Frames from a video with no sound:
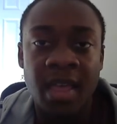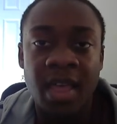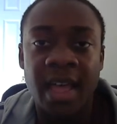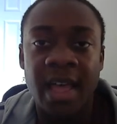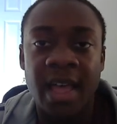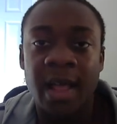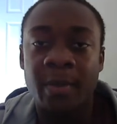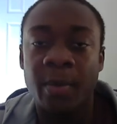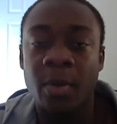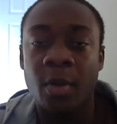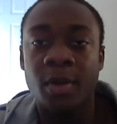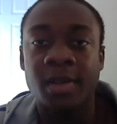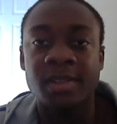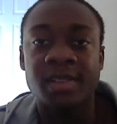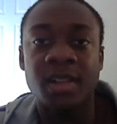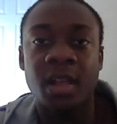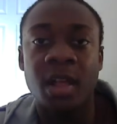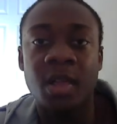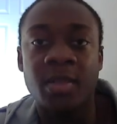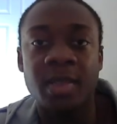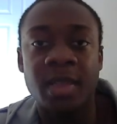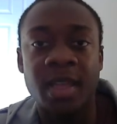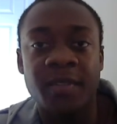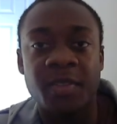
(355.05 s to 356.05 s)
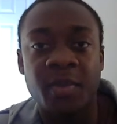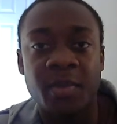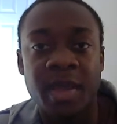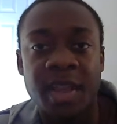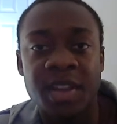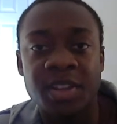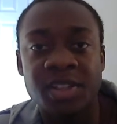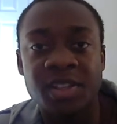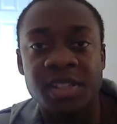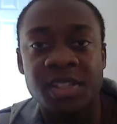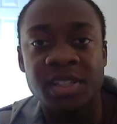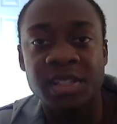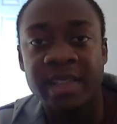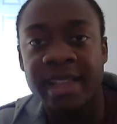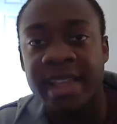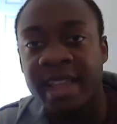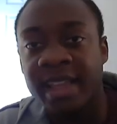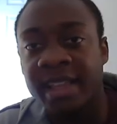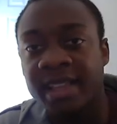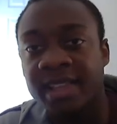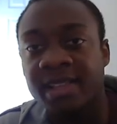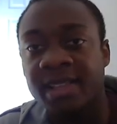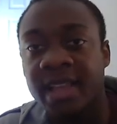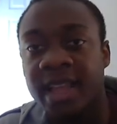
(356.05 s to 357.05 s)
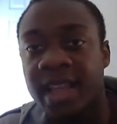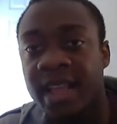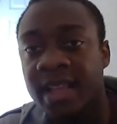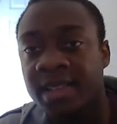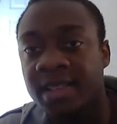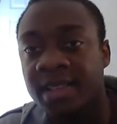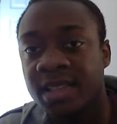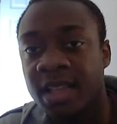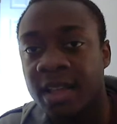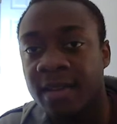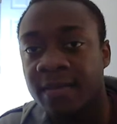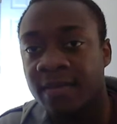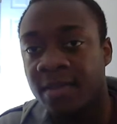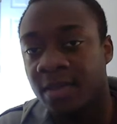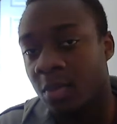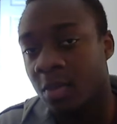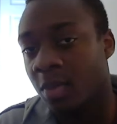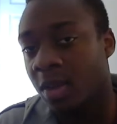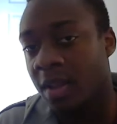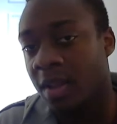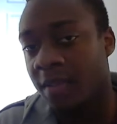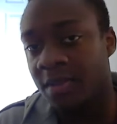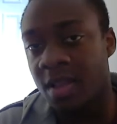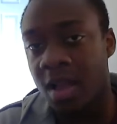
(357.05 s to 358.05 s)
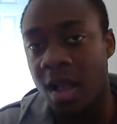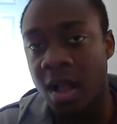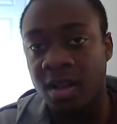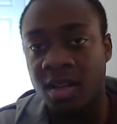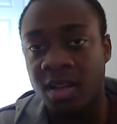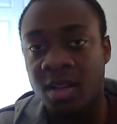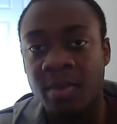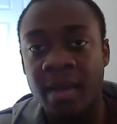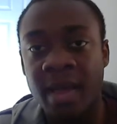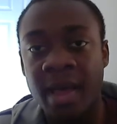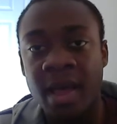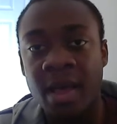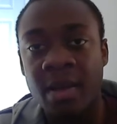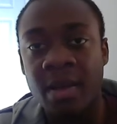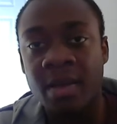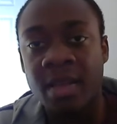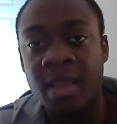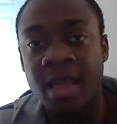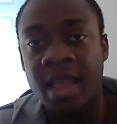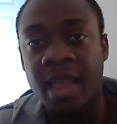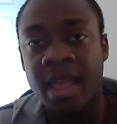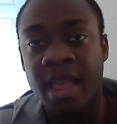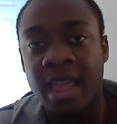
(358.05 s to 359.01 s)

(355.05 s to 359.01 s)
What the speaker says: I'll post all the informations, links, and stuff to what I've talked about.